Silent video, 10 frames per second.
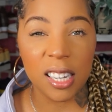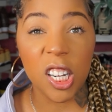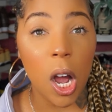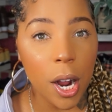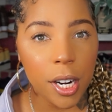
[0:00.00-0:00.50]
a
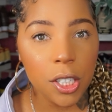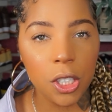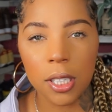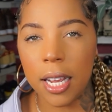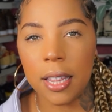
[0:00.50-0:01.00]

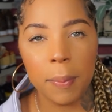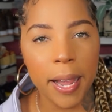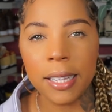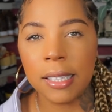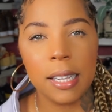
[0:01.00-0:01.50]
large in the
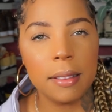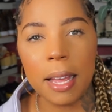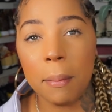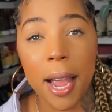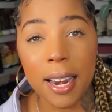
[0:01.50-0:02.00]
pants
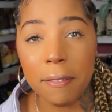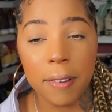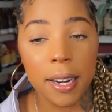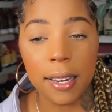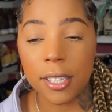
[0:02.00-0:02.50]
they might not
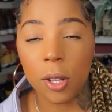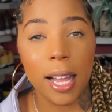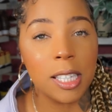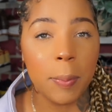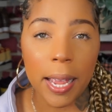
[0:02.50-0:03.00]
fit unless they're
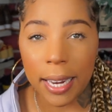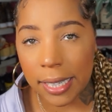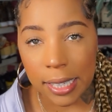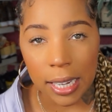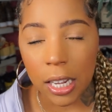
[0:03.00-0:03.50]
like
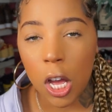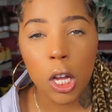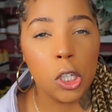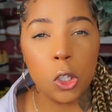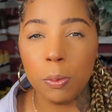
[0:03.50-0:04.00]
spandexy
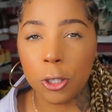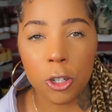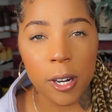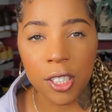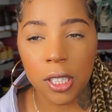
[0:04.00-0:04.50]
super
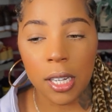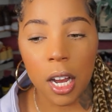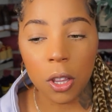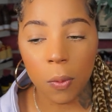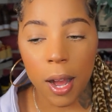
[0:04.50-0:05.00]
stretchy
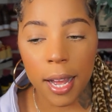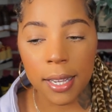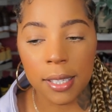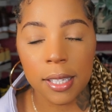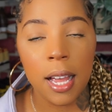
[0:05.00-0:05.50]

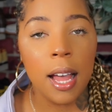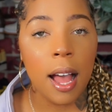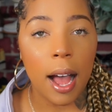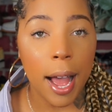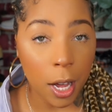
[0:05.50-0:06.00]
otherwise
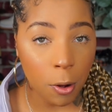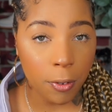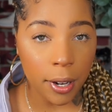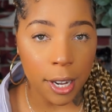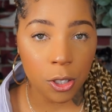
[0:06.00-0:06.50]
I go
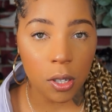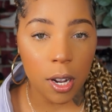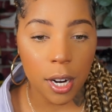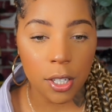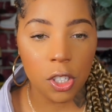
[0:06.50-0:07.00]
for an extra
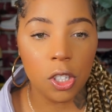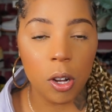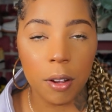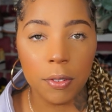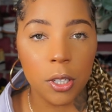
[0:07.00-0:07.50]
large.
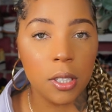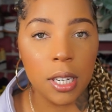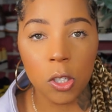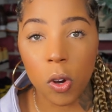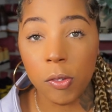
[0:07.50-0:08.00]
So if you're
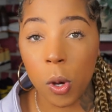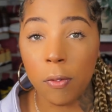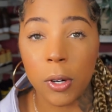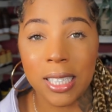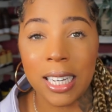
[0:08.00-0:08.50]
10, 12,
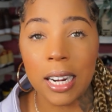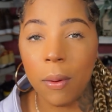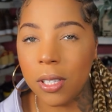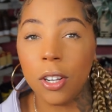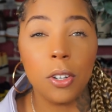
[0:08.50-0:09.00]
12, 14,
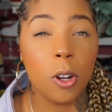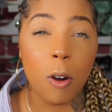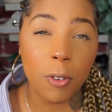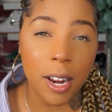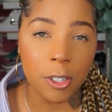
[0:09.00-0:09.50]
I would tell you to
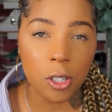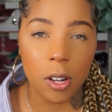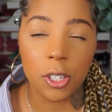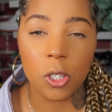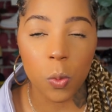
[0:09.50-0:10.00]
go for an extra
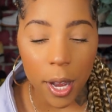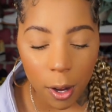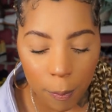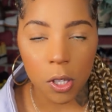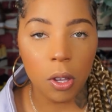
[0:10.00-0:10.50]
large as
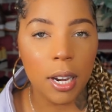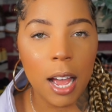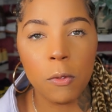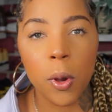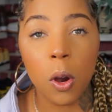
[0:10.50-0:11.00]
well. So you can
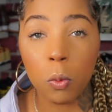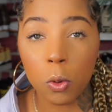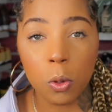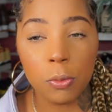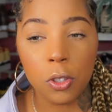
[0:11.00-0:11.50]
have wiggle
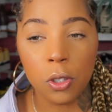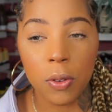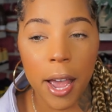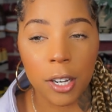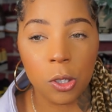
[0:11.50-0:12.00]
rooms
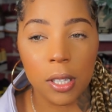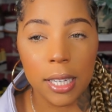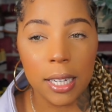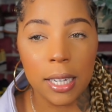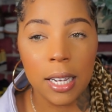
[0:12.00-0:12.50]
to
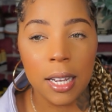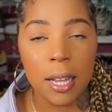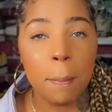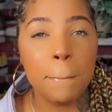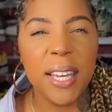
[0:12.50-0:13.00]
actually
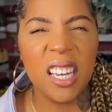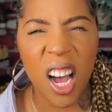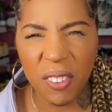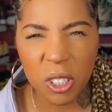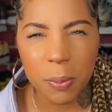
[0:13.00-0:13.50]
be
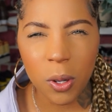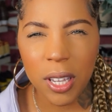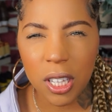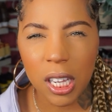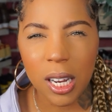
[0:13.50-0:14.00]
comfortable
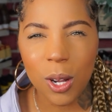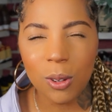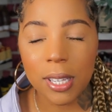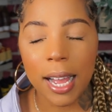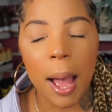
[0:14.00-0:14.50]
in the
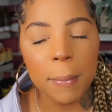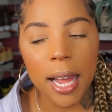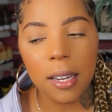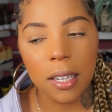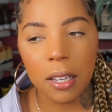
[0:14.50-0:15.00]
clothes. Like I'm
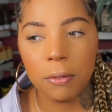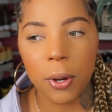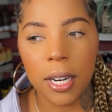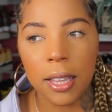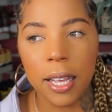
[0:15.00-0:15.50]
not looking
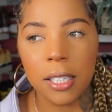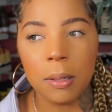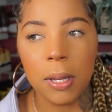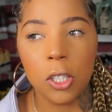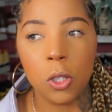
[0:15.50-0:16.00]
for anything
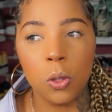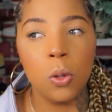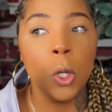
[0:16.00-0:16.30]
to be too